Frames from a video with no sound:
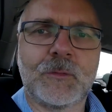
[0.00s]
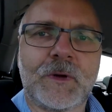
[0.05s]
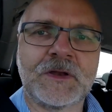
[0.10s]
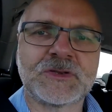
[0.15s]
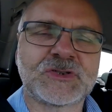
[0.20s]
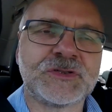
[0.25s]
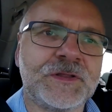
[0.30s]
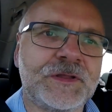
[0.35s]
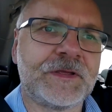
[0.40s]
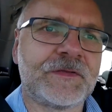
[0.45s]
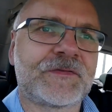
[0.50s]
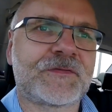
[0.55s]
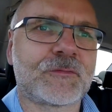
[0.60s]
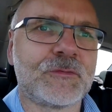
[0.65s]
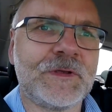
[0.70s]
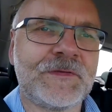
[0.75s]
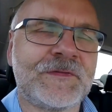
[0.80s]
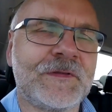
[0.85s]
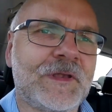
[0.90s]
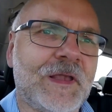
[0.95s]
mentioned this
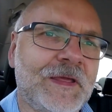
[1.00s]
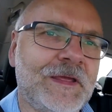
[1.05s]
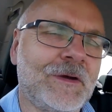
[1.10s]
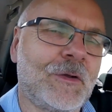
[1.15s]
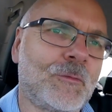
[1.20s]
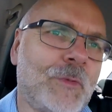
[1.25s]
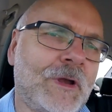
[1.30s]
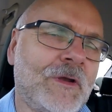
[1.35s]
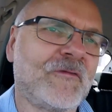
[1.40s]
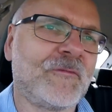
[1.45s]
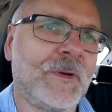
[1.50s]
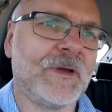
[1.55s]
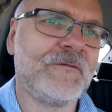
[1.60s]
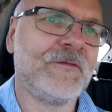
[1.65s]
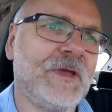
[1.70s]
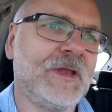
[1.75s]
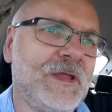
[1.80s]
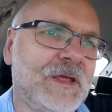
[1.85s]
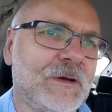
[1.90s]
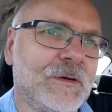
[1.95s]
recently on one of my
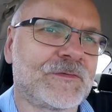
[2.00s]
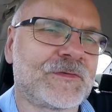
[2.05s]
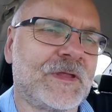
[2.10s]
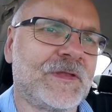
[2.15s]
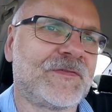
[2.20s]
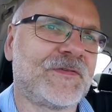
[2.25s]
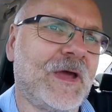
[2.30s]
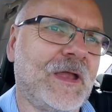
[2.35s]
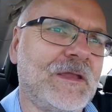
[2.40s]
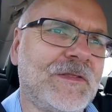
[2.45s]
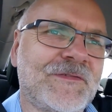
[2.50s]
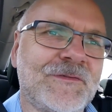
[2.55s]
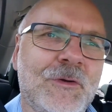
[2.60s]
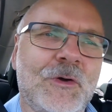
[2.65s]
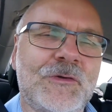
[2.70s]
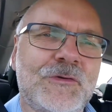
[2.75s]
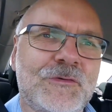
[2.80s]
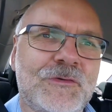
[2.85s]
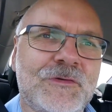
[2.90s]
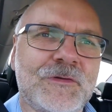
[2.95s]
videos and said it's
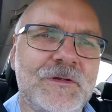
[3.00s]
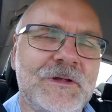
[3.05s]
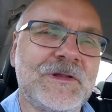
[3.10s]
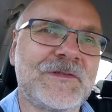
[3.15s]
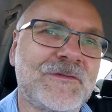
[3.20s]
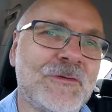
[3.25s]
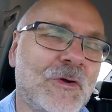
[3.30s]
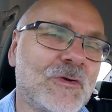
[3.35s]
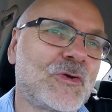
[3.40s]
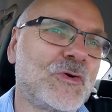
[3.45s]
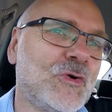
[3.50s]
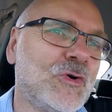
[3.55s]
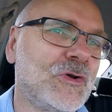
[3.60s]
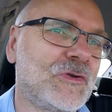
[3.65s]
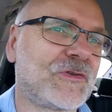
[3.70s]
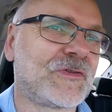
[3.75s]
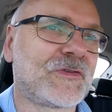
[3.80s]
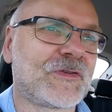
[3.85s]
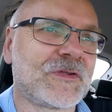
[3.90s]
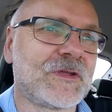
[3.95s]
not
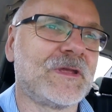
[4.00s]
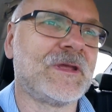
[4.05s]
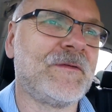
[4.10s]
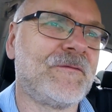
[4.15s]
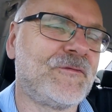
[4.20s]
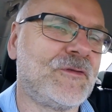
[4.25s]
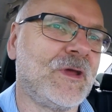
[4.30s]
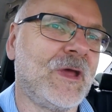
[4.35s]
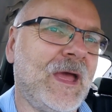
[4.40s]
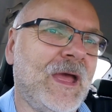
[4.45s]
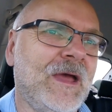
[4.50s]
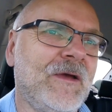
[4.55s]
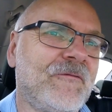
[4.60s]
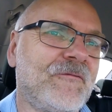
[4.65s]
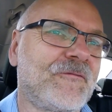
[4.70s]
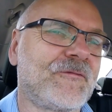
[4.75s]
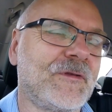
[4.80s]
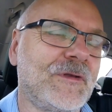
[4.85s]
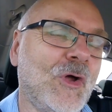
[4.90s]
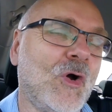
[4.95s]
good if you
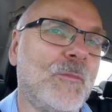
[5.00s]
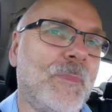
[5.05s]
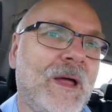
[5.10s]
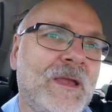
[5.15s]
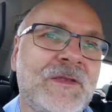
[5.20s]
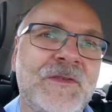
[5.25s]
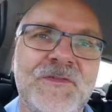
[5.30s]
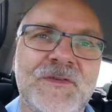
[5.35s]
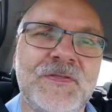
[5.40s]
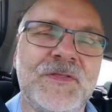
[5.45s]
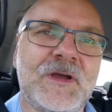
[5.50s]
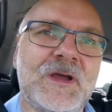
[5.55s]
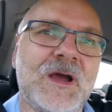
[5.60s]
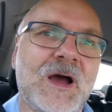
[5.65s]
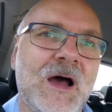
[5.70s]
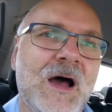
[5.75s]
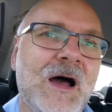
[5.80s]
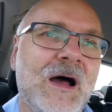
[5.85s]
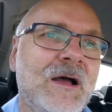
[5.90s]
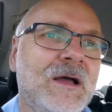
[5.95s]
have no buttons in the
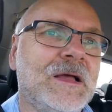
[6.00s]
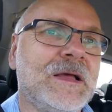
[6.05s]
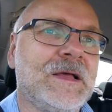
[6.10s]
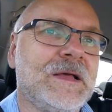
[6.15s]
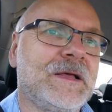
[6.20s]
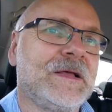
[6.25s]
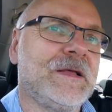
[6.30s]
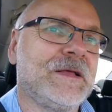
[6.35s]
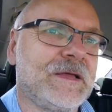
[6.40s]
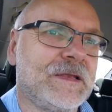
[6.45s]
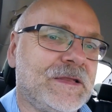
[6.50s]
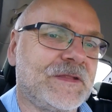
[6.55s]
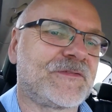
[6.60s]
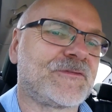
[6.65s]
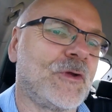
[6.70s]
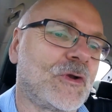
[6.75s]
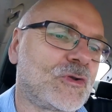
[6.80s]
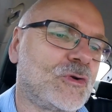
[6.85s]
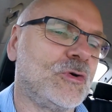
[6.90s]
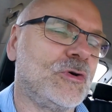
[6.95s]
car. It's
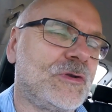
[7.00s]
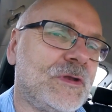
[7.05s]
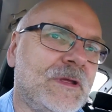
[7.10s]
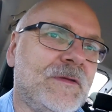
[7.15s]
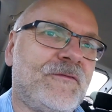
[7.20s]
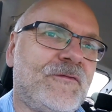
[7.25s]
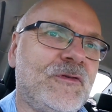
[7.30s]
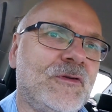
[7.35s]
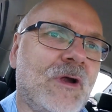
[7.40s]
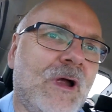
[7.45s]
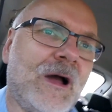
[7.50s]
not good if you